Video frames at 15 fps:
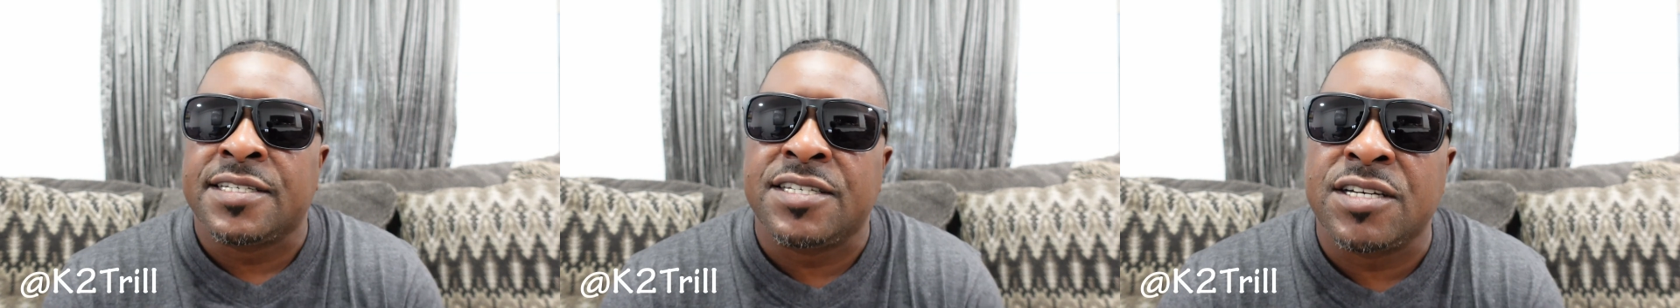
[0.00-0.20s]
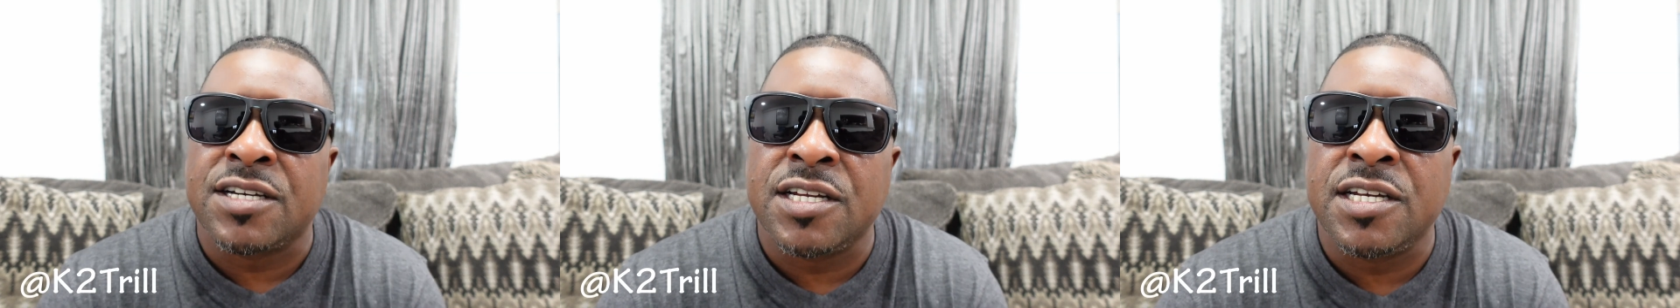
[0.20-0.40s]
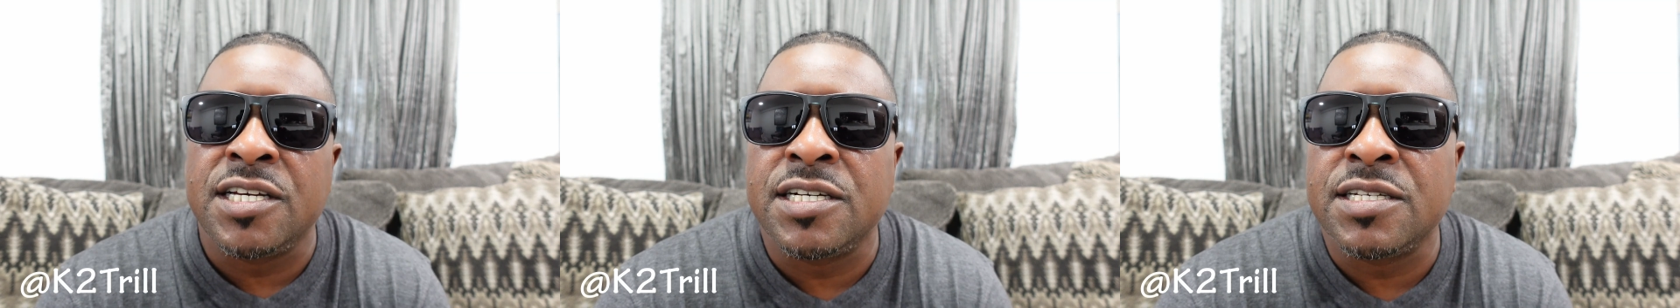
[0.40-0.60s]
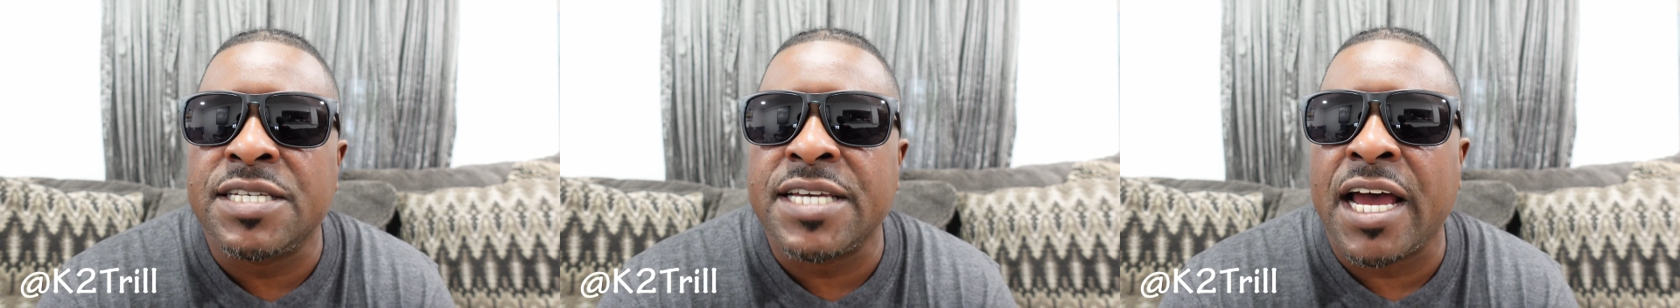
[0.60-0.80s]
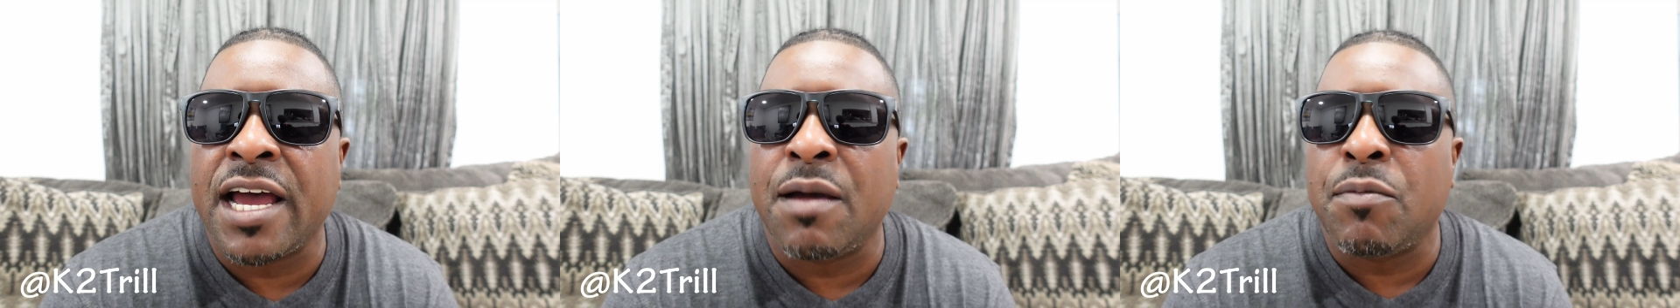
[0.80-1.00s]
Took a little
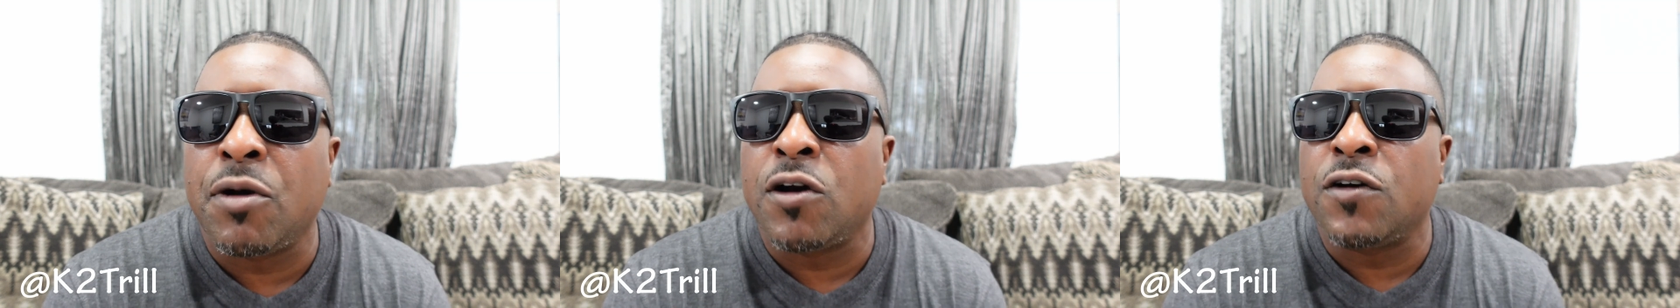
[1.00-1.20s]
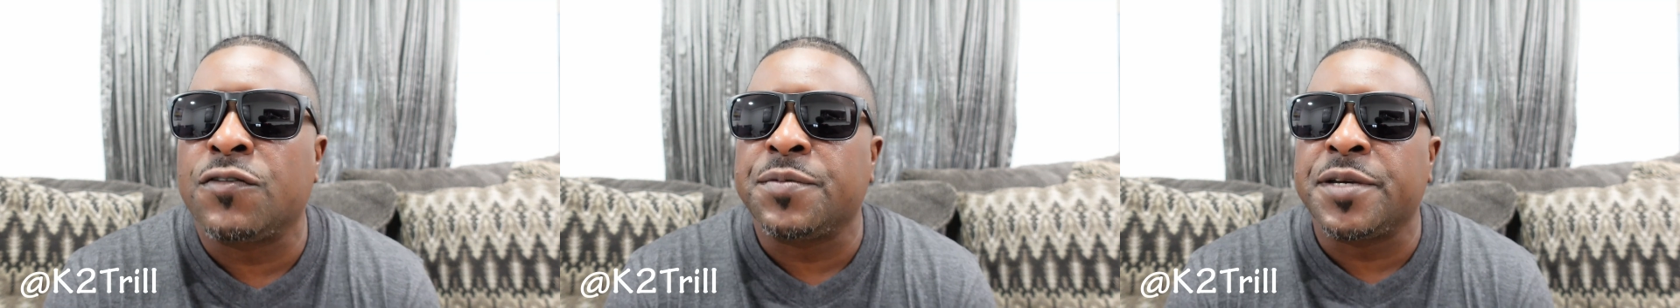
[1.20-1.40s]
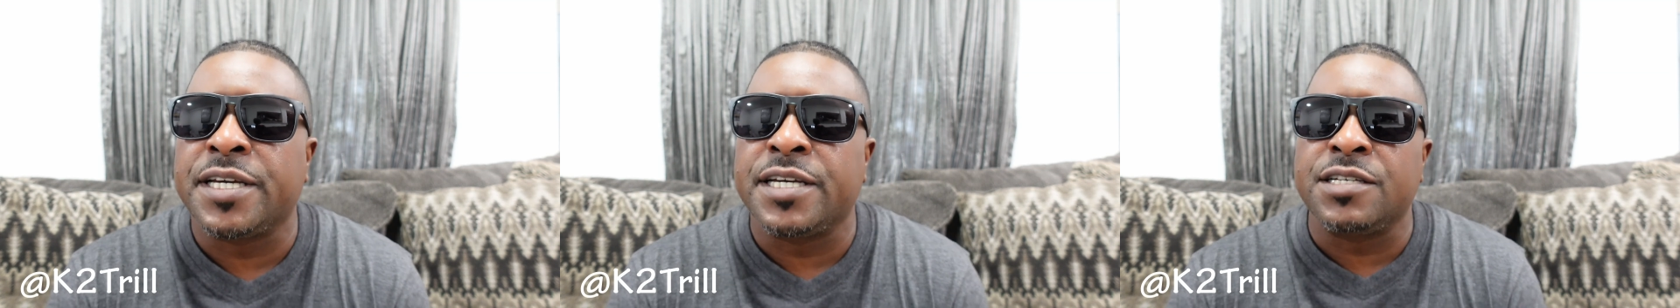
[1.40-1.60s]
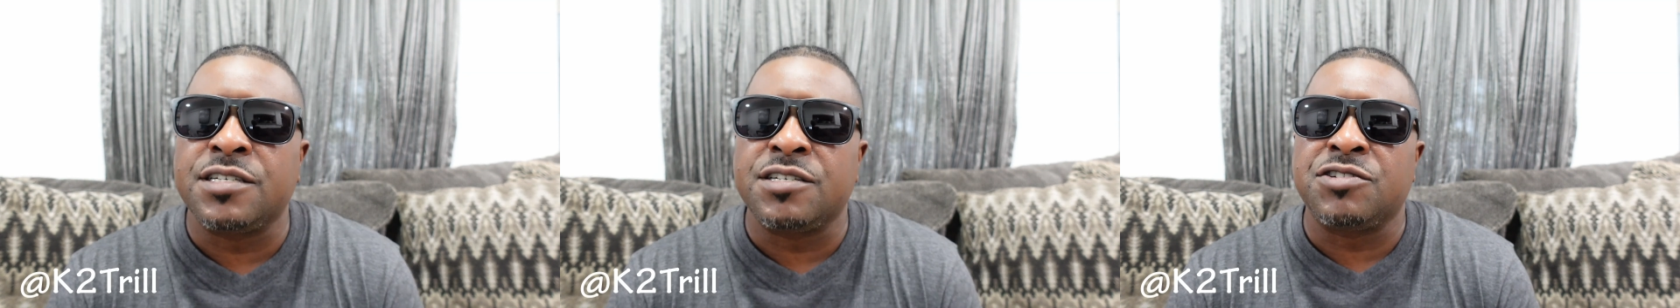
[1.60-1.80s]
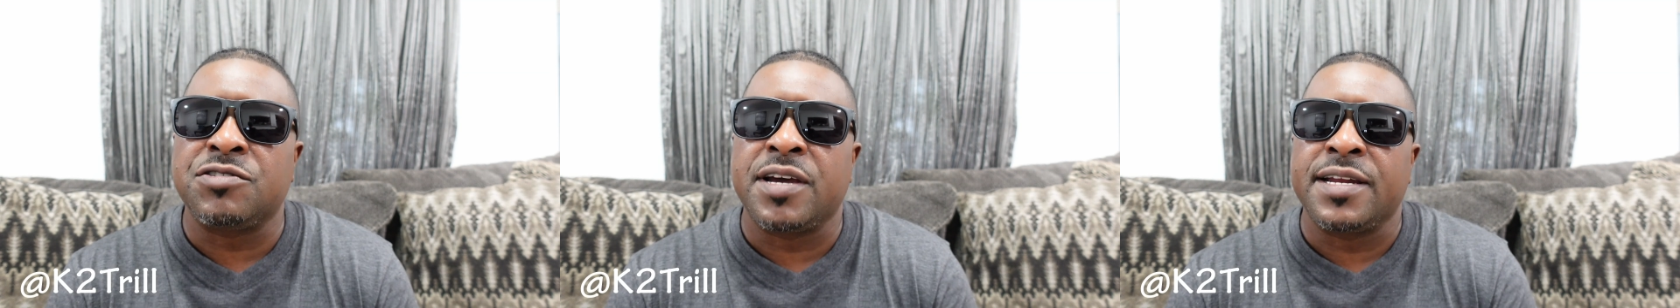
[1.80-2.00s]
time off, man,
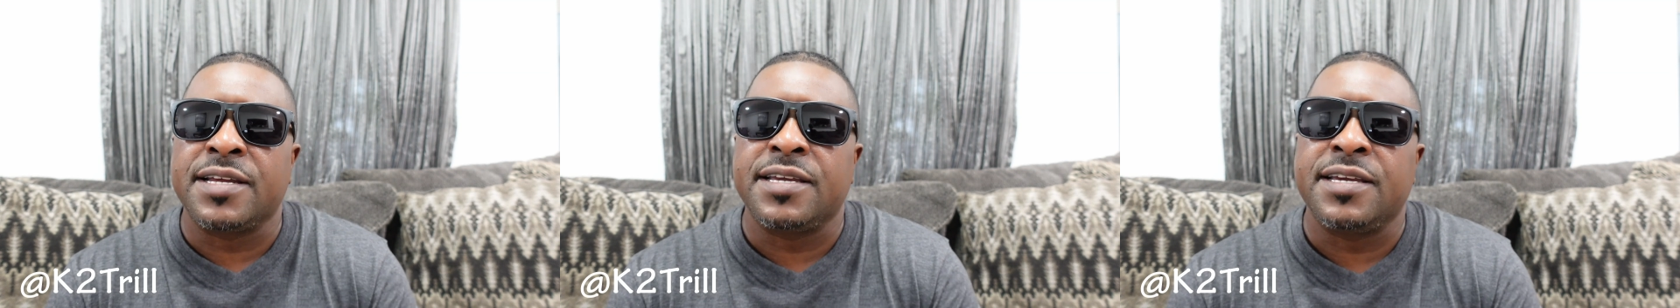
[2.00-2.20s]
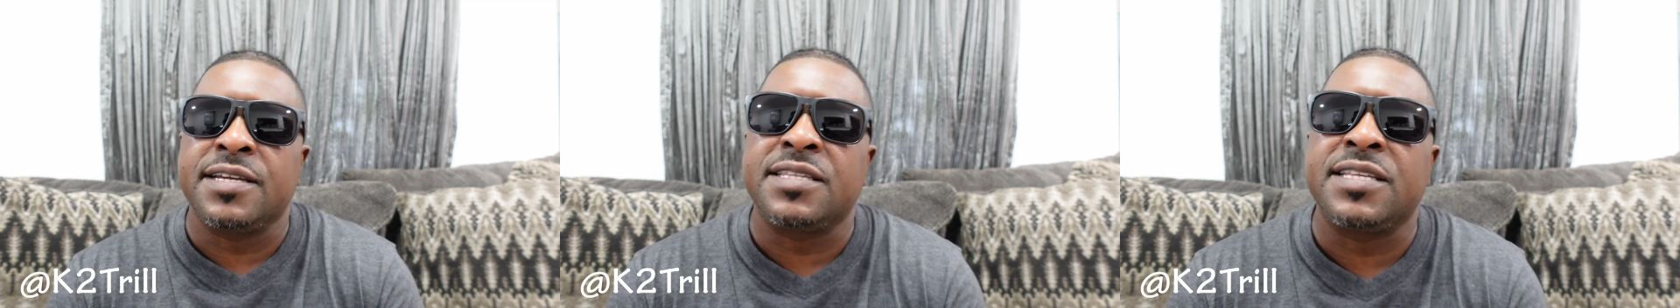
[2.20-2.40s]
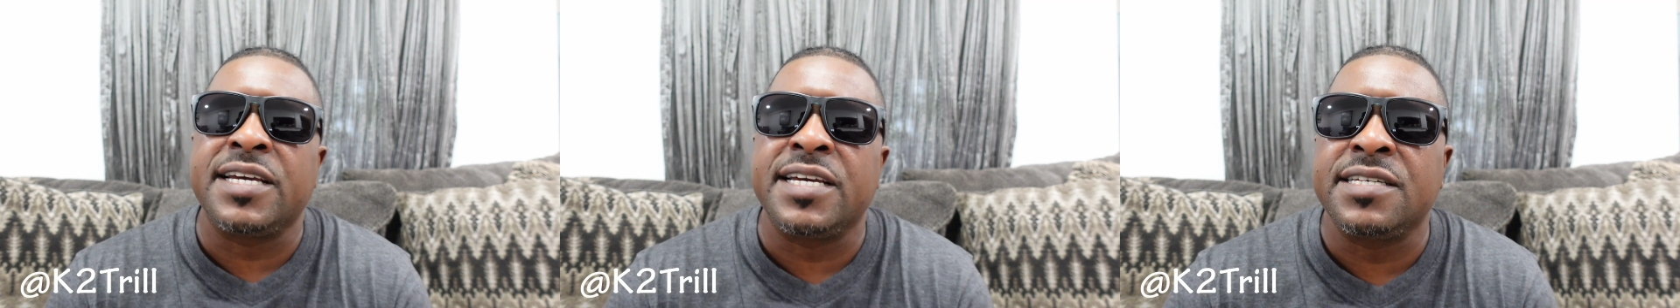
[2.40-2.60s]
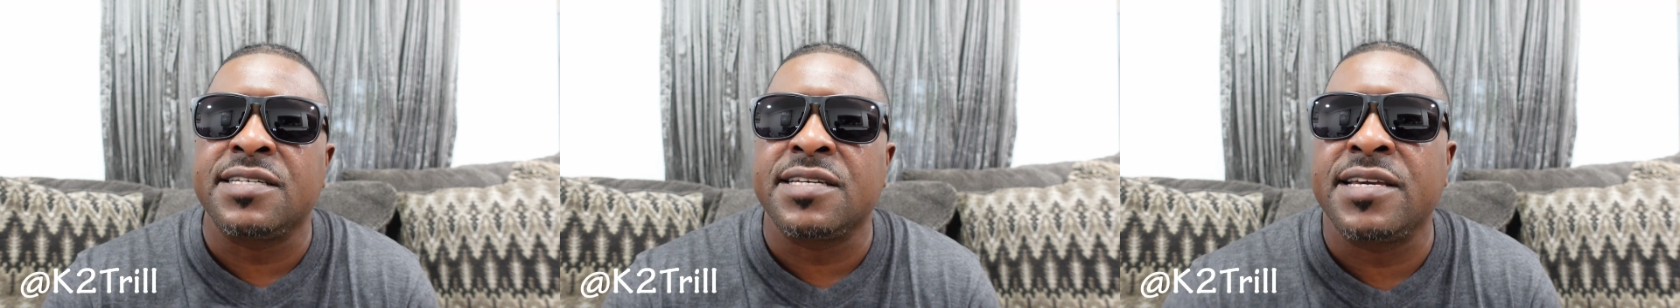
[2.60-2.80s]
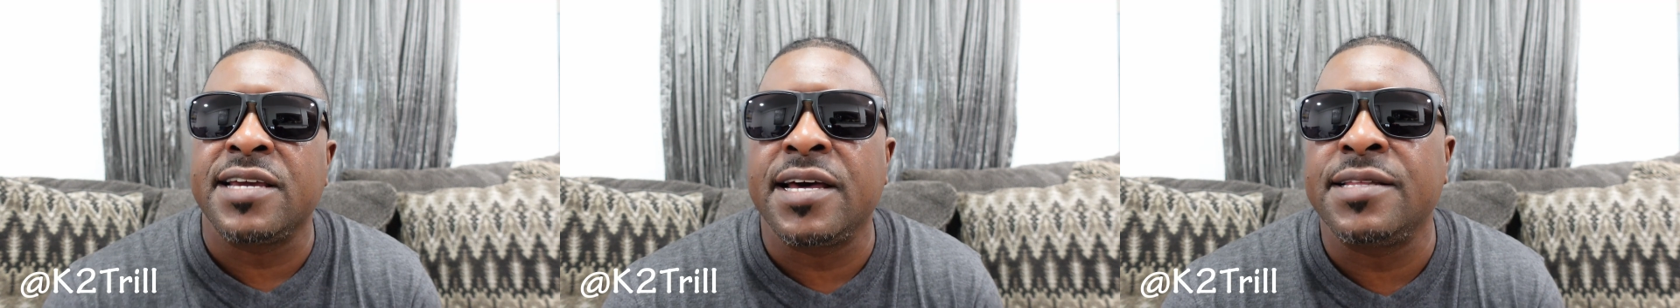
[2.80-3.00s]
just trying to get things
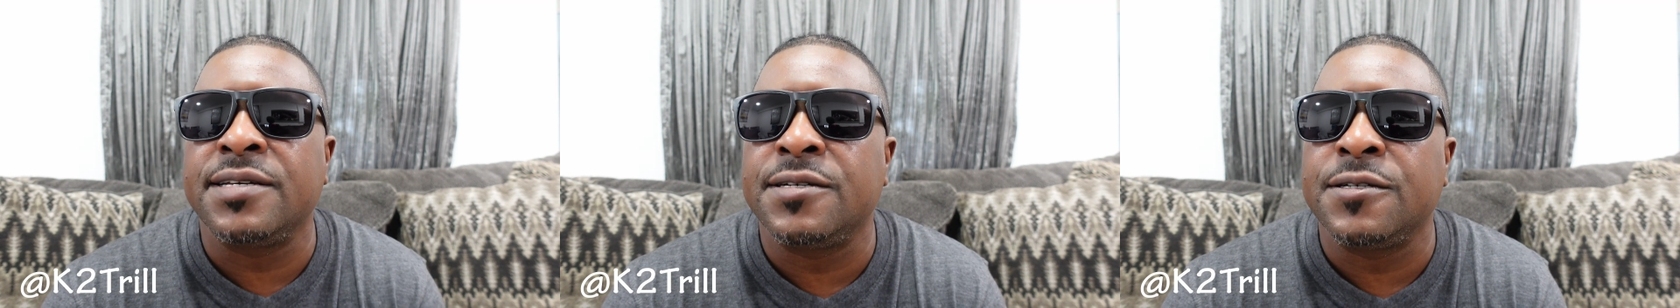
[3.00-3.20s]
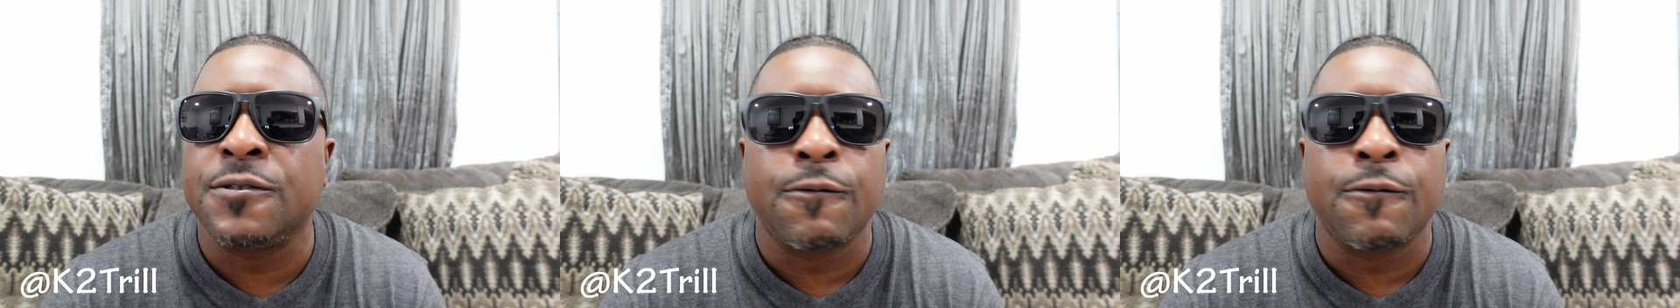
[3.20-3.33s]
together.